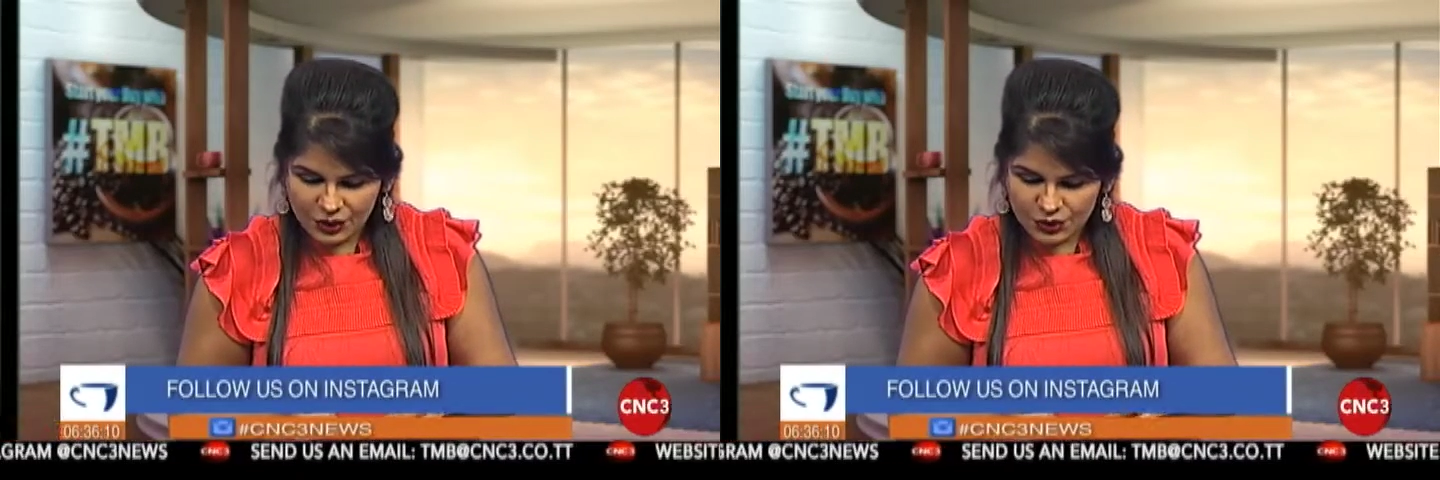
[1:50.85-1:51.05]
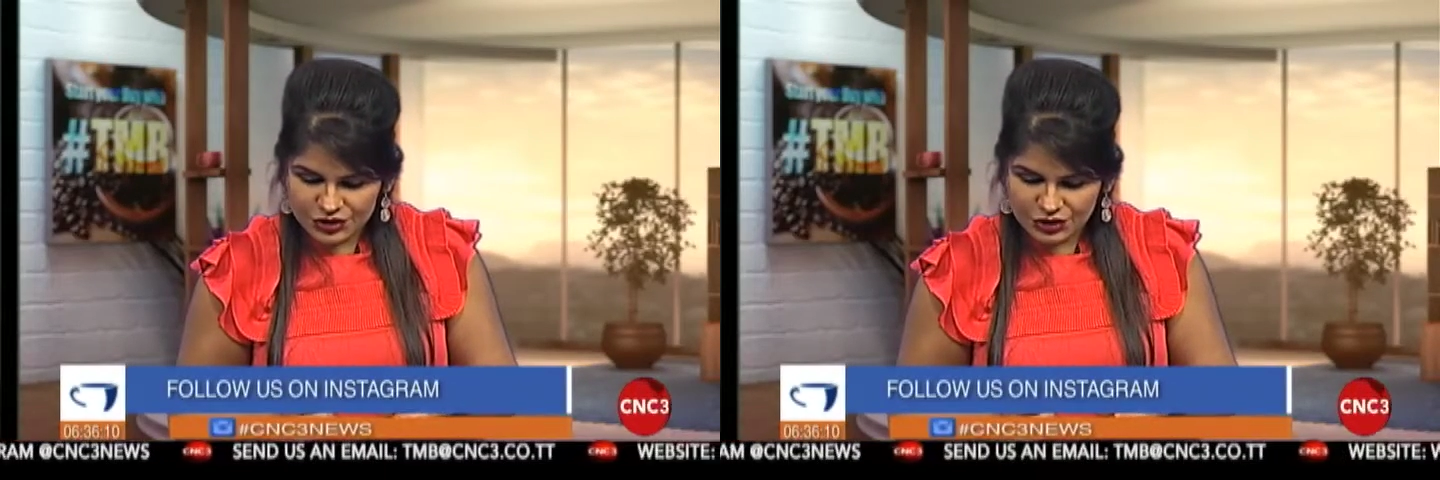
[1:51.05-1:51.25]

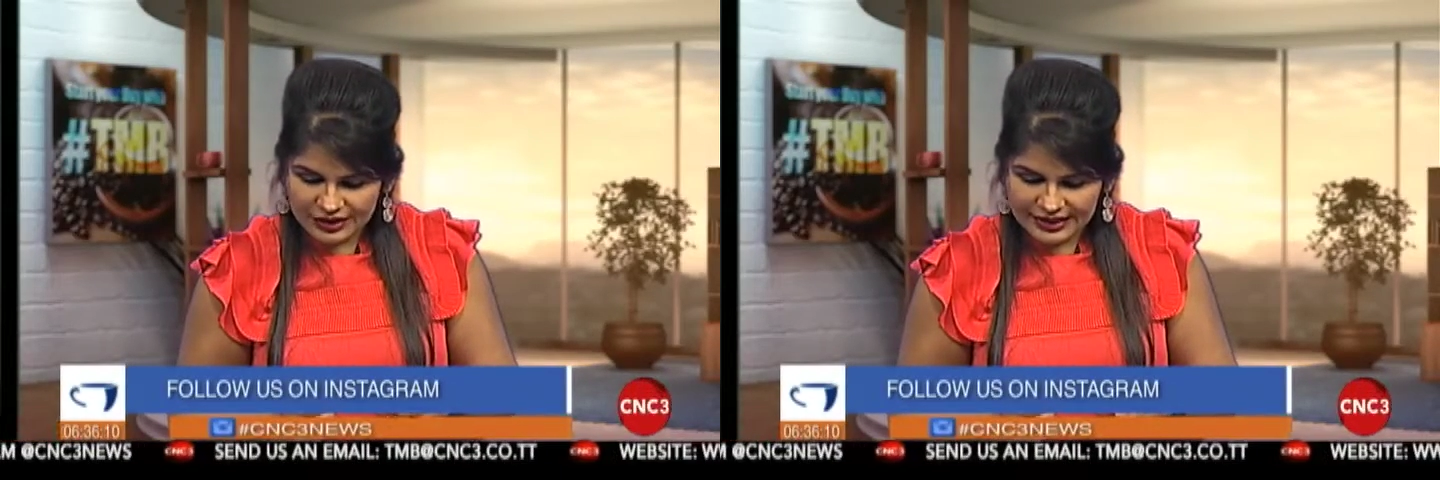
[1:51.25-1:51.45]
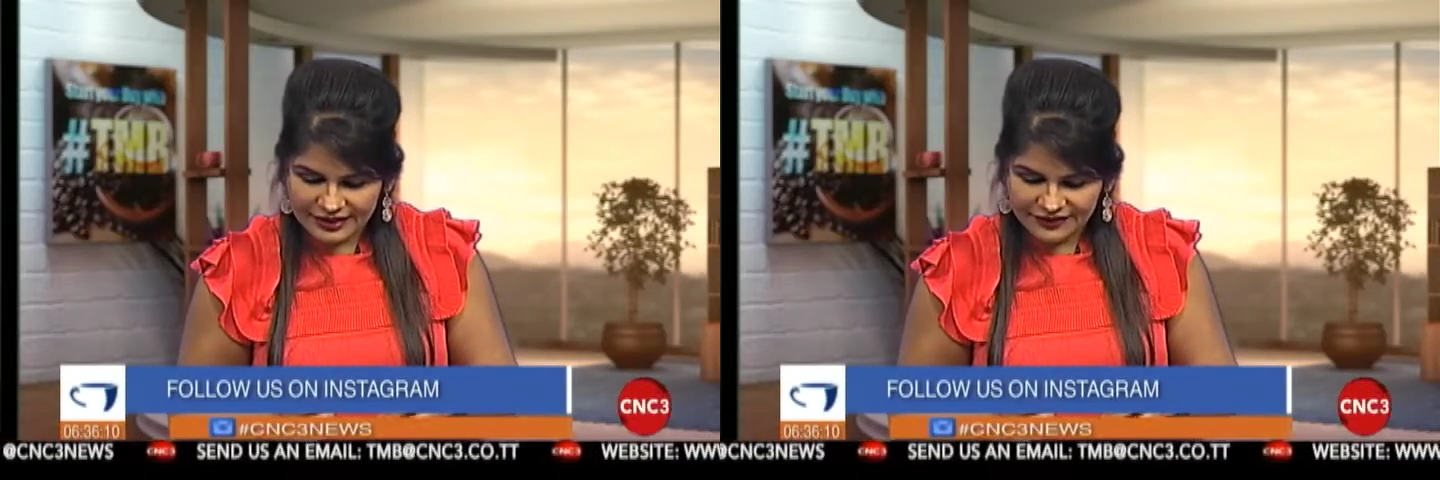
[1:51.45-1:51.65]
also
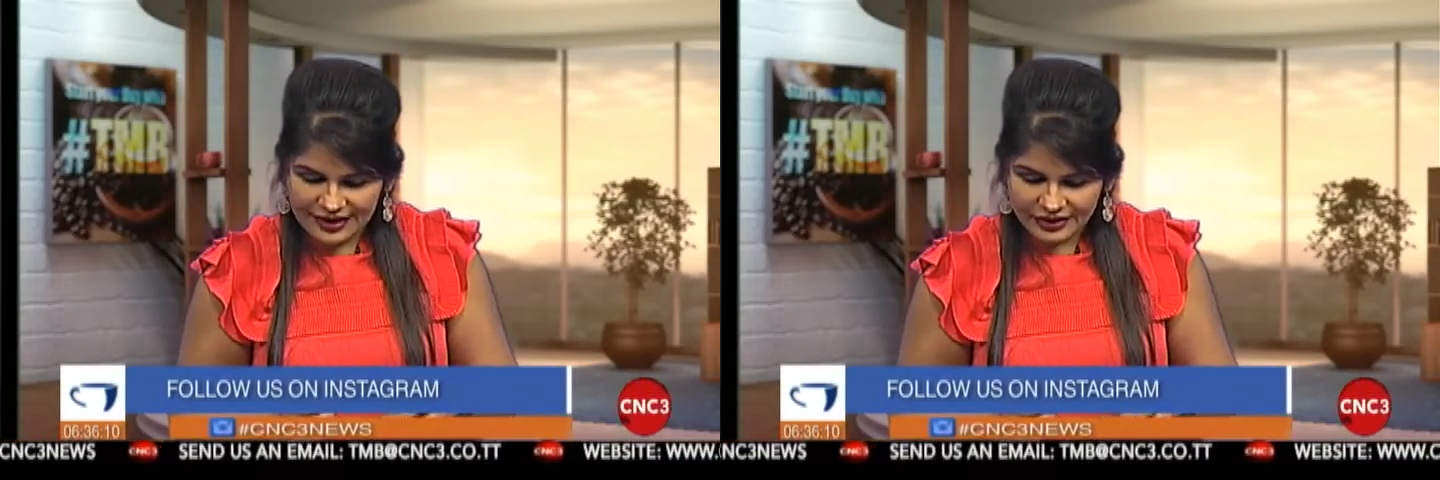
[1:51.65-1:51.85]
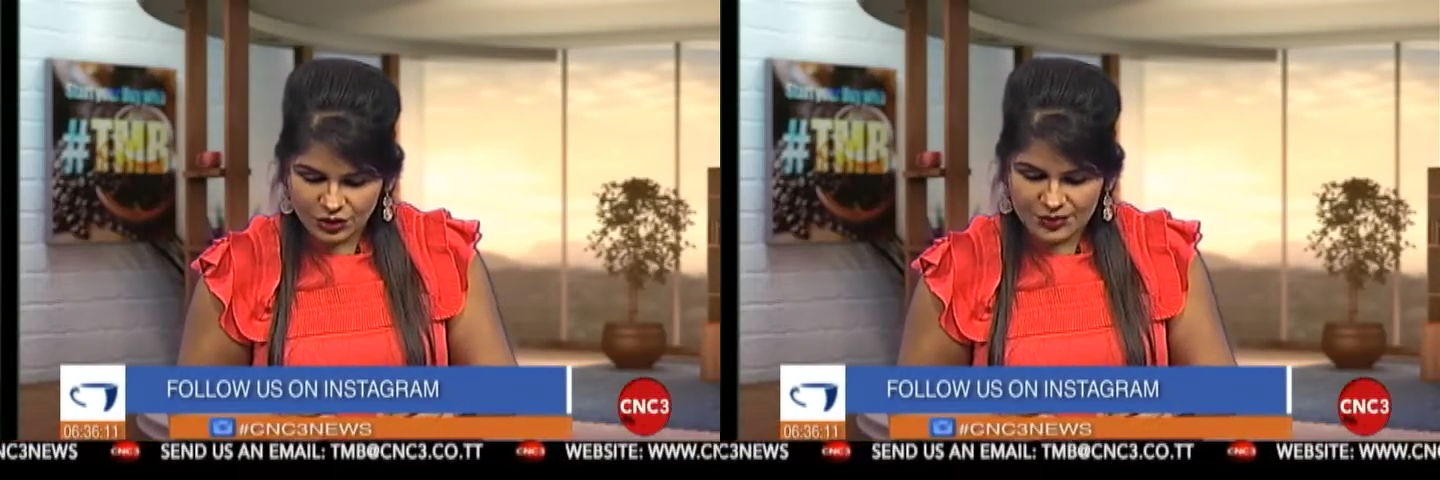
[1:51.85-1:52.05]
looking at the
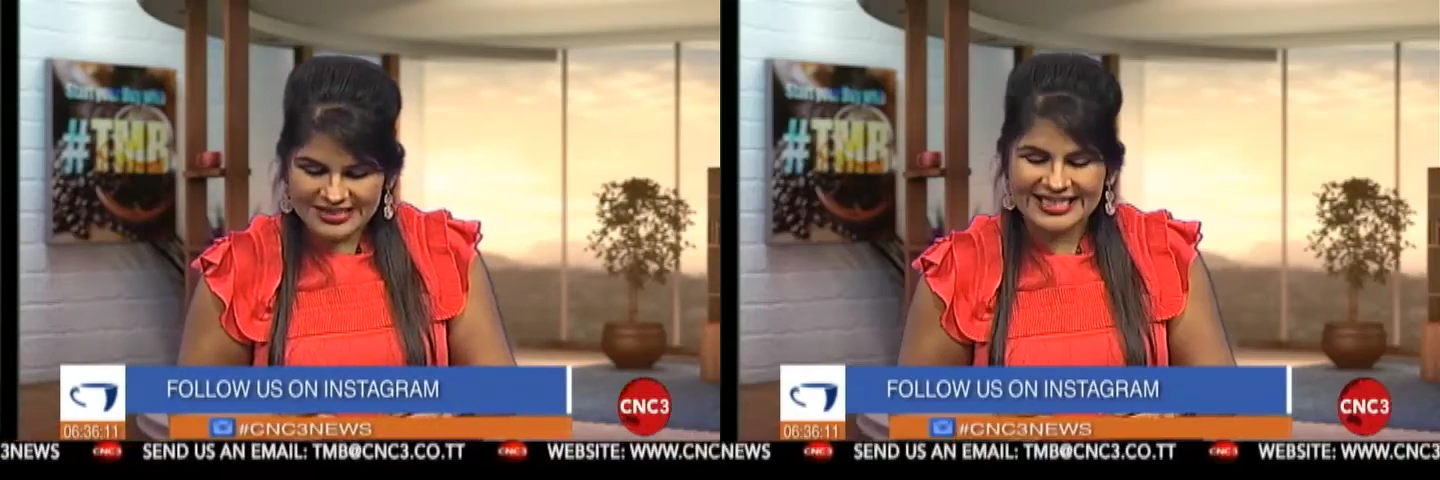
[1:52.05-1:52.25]
fact that almost